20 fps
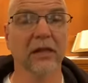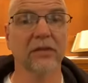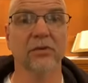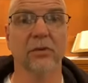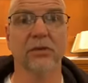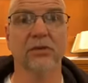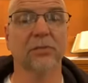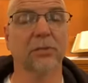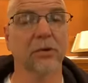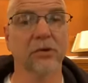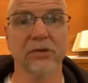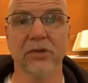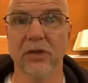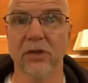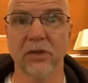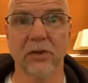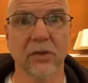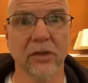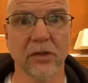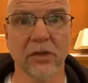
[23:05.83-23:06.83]
That's what's
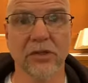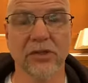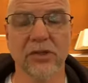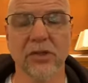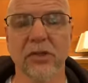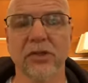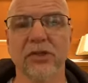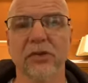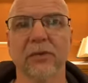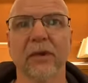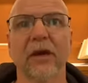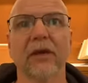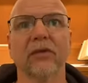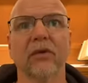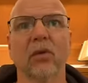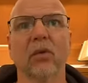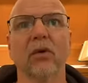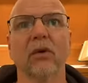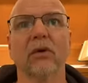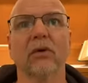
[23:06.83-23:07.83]
persecuting the church
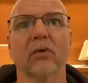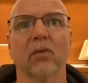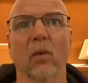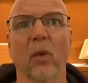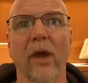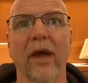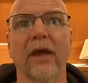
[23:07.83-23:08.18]
around the world.